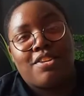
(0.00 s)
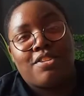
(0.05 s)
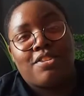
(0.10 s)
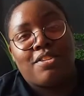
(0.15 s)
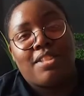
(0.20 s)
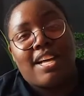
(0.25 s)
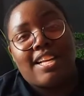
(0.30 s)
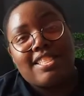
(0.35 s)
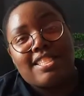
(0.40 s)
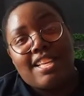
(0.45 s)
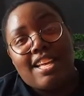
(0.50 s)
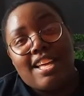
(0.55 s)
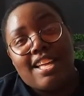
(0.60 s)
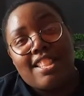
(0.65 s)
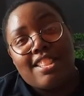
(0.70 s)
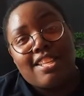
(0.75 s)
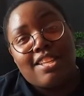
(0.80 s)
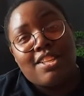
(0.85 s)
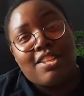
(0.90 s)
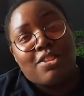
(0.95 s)
So that's
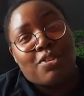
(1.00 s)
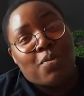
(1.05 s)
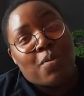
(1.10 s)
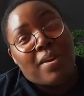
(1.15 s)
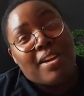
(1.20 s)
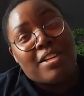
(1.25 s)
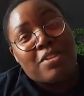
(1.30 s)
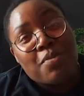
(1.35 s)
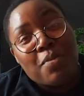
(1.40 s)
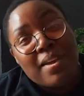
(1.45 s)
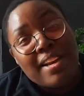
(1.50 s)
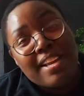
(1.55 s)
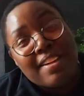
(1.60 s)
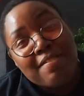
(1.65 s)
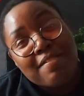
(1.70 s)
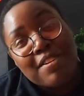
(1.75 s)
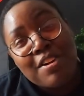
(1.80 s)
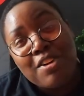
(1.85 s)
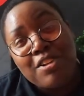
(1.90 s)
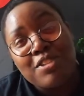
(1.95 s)
it, the
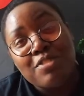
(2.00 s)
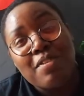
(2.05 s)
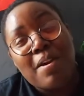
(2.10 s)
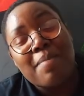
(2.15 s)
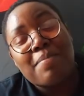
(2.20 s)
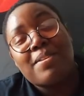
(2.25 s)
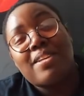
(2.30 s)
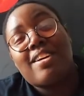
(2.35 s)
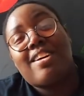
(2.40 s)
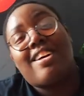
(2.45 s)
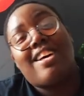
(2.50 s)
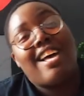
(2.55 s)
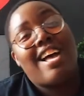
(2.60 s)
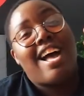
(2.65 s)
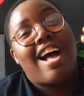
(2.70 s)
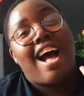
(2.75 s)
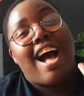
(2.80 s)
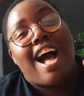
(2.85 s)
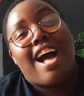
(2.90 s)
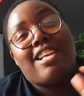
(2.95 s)
2020 Velociraptor
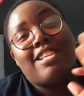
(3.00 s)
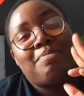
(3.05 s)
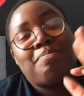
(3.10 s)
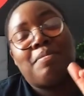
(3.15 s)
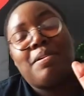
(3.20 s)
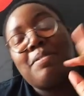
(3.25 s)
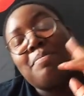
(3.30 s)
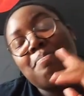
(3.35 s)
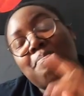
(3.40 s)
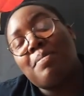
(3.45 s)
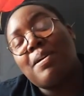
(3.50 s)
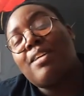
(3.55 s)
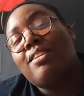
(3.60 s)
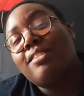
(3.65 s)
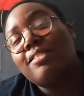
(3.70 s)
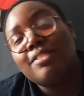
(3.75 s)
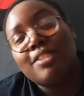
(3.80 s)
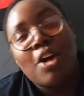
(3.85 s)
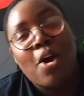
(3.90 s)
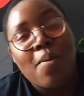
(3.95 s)
has been
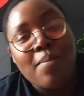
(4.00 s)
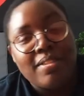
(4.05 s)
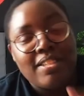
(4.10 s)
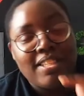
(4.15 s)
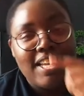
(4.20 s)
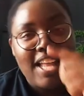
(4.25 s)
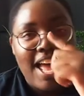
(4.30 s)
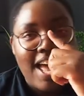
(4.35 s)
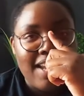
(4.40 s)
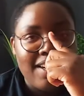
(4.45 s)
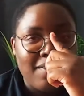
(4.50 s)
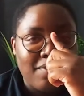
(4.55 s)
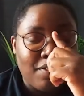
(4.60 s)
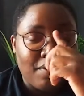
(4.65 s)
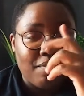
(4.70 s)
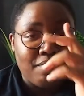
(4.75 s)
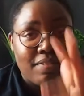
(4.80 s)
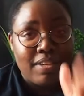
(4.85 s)
built. Coming to the end of the